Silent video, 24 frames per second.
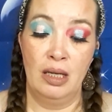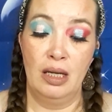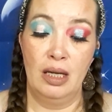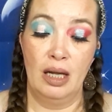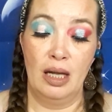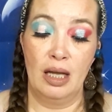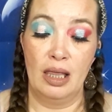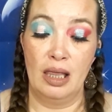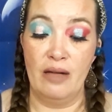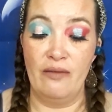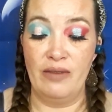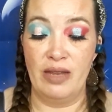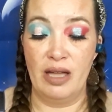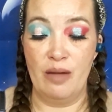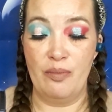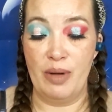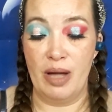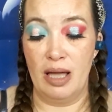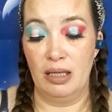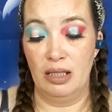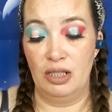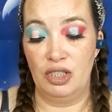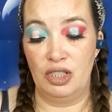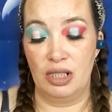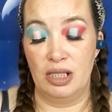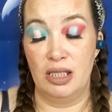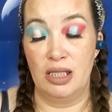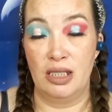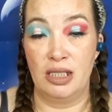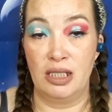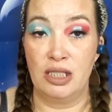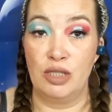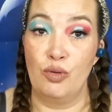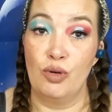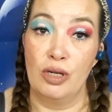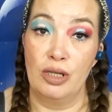I love nail polishes.
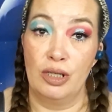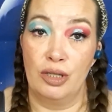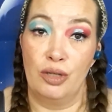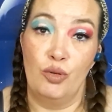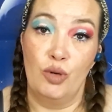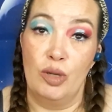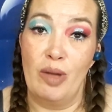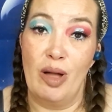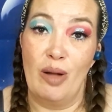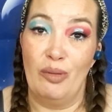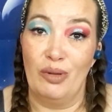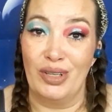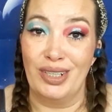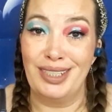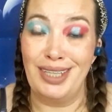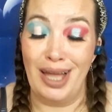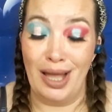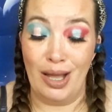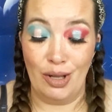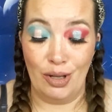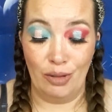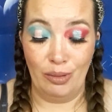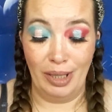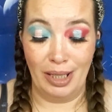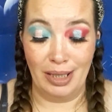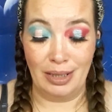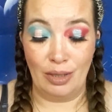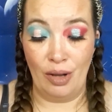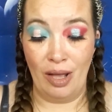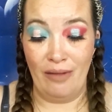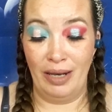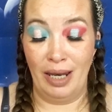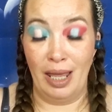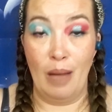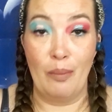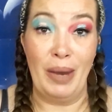You wouldn't be able to tell because I don't
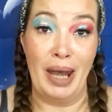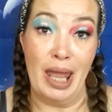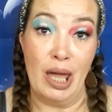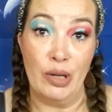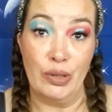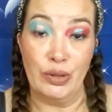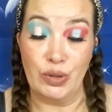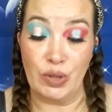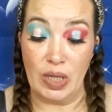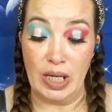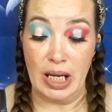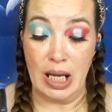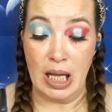have any on my nails right